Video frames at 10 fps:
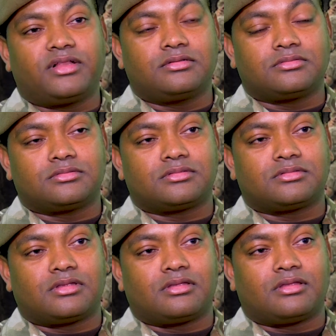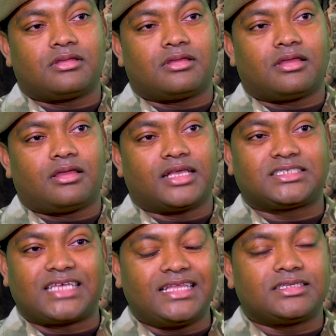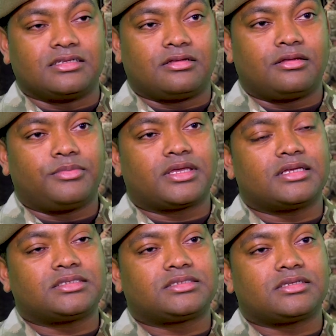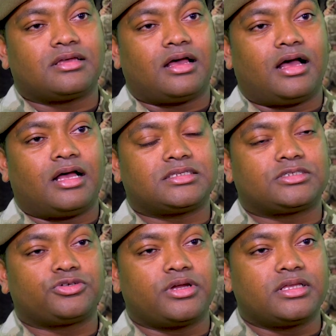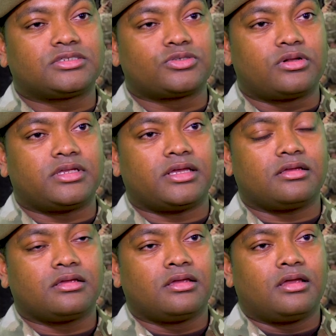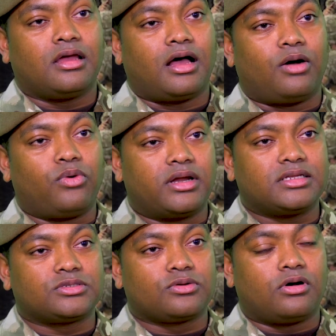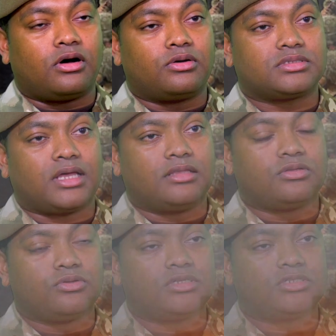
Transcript: I feel excited because as a trained soldier, I wanted to go out and